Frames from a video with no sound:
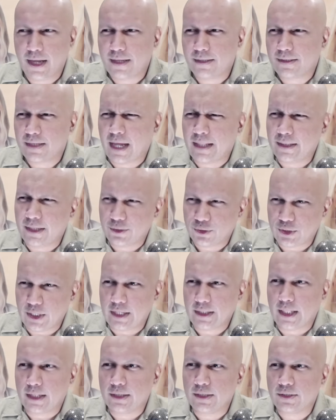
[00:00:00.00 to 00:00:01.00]
And they're
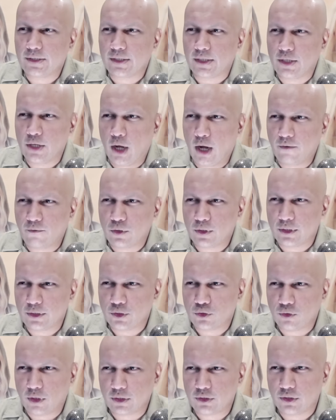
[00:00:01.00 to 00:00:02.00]
saying that this is a novel
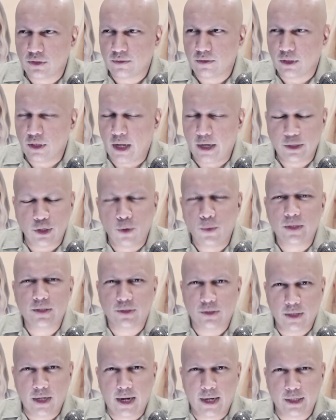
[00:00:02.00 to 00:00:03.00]
construction of the law. No,
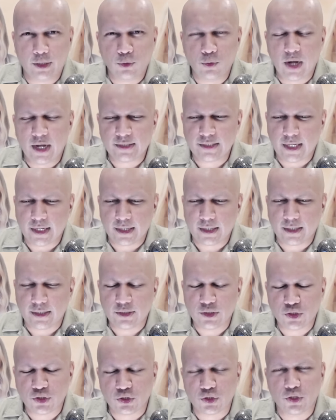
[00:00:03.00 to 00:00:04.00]
it's not. You guys had a
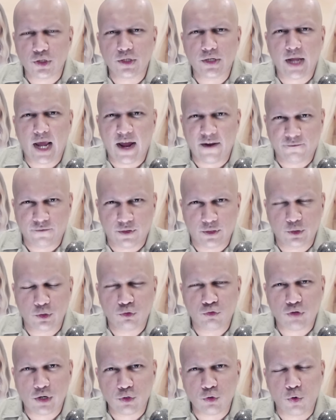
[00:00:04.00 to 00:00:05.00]
concerted effort to
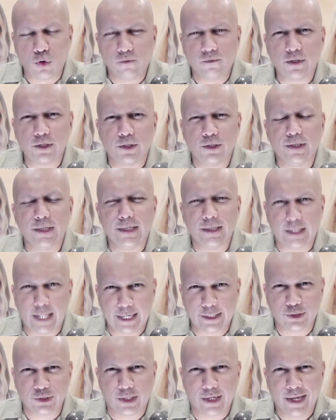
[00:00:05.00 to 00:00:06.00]
try to overturn the
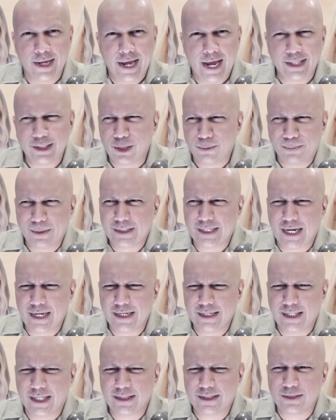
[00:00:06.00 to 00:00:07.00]
election. And they're
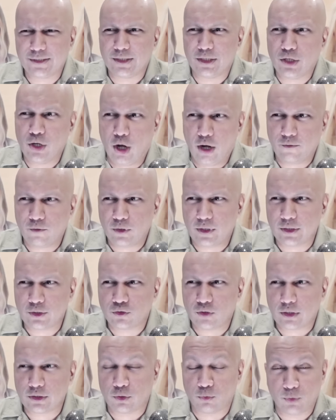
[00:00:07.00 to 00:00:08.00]
pretending like this is a novel
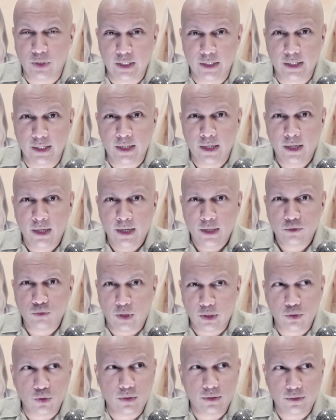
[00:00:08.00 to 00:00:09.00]
construction. Really?
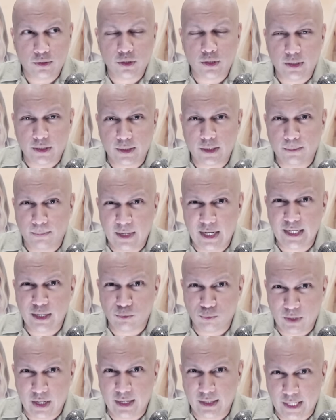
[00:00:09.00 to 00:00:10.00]
Trying to, committing
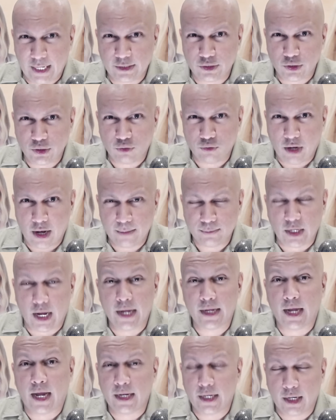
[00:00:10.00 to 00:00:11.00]
election crimes?
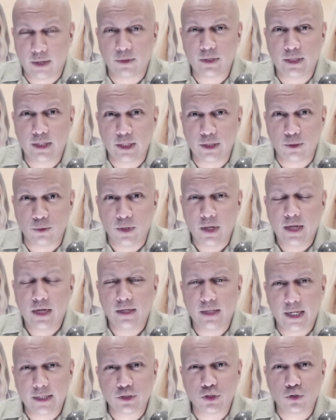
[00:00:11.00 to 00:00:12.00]
I, I guarantee you,
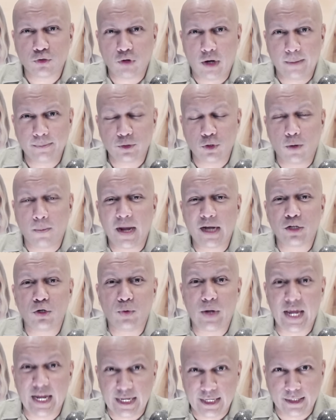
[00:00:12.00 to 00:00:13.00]
election crimes go back to
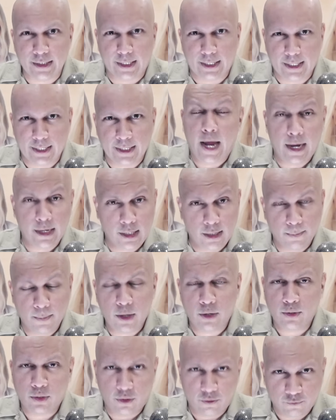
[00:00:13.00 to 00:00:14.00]
England. And in
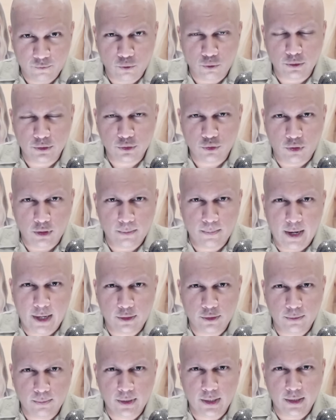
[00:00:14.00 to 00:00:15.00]
America, of course, going back
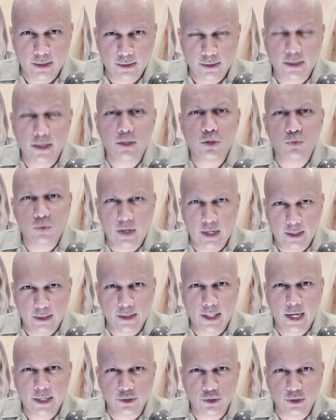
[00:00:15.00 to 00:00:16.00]
to the beginning of the country, we had
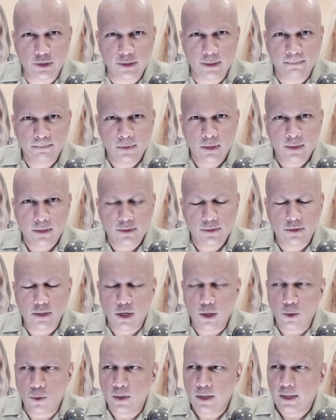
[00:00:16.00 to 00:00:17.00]
elections.
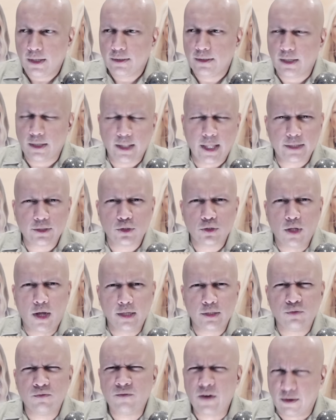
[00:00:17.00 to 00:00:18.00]
So the election law
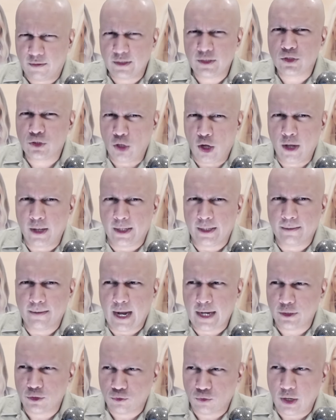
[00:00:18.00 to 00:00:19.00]
is very solid,
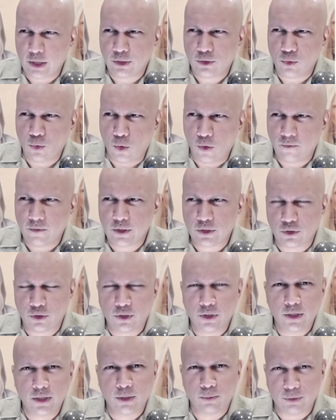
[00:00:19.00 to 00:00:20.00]
and trying to
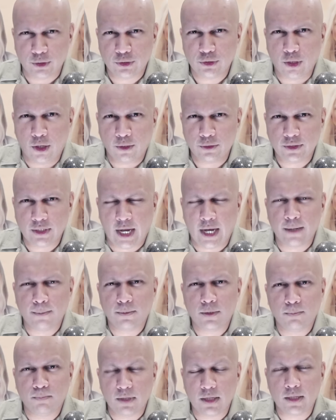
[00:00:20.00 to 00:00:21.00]
overturn the results and
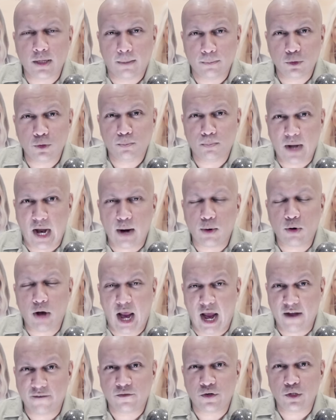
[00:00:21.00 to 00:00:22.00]
become to power
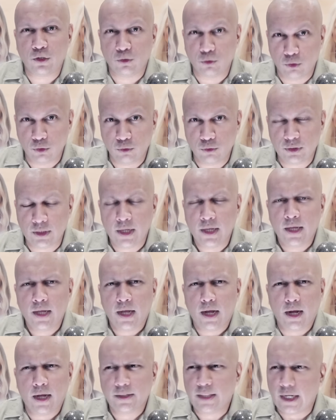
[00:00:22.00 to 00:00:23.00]
after you lose,
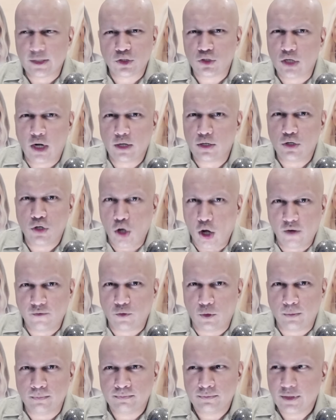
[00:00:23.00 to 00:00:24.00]
uh, that's not
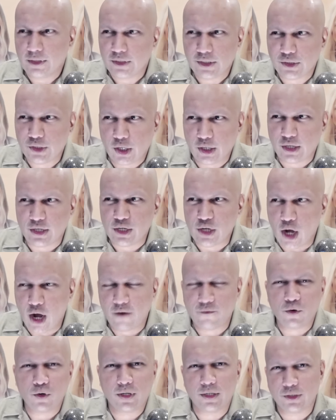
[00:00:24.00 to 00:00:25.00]
novel. This is not a
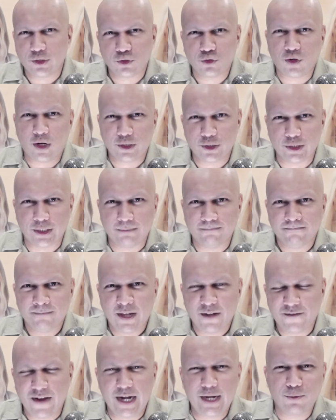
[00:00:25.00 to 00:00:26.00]
novel construction.
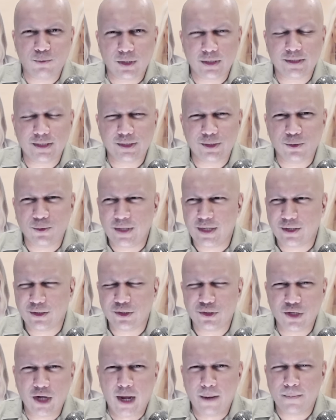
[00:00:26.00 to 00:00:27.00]
Fannie Willis is doing her
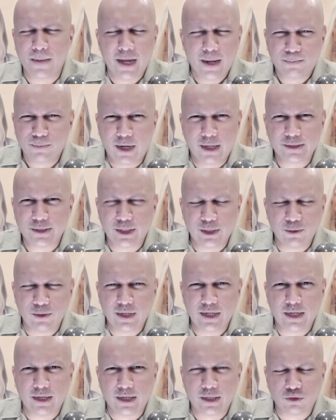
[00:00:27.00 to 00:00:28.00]
job
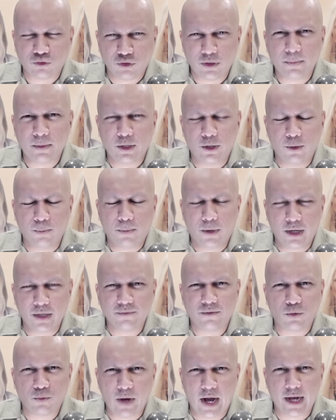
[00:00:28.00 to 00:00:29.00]
prosecuting a criminal part of
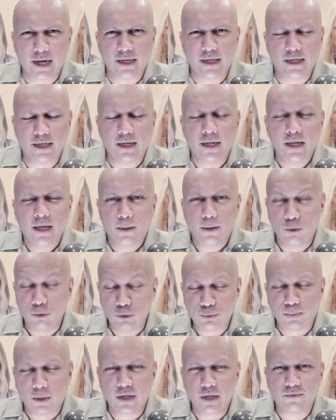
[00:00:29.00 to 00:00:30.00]
a racketeering, who's
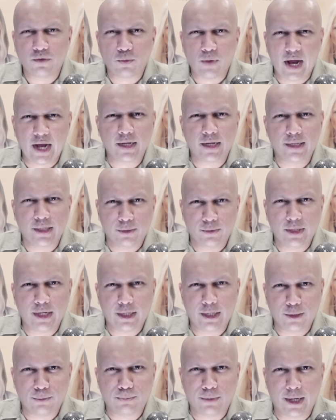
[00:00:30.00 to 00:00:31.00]
part of a racketeering
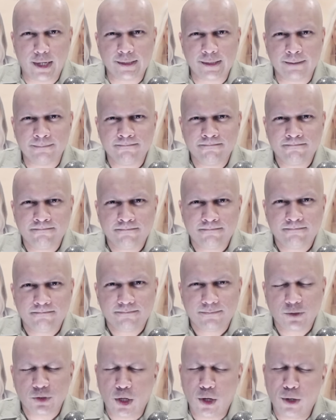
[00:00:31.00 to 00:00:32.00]
enterprise.
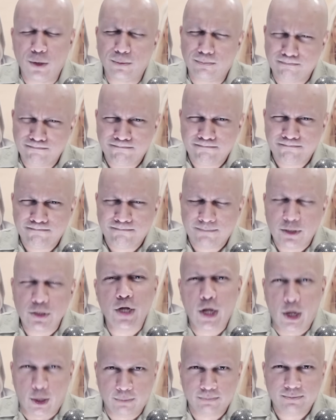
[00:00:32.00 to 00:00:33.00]
So
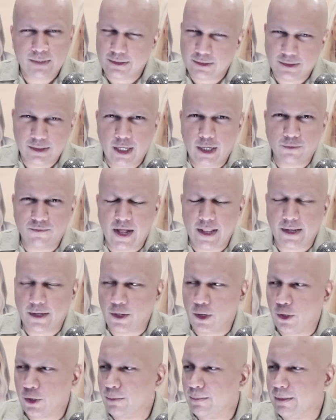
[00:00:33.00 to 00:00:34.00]
no, that's not a valid
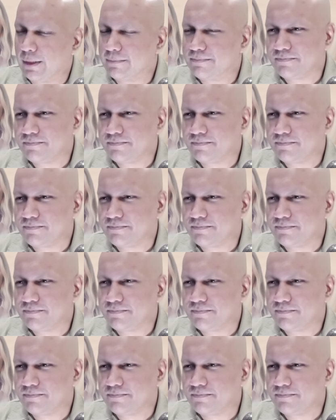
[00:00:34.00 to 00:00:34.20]
argument.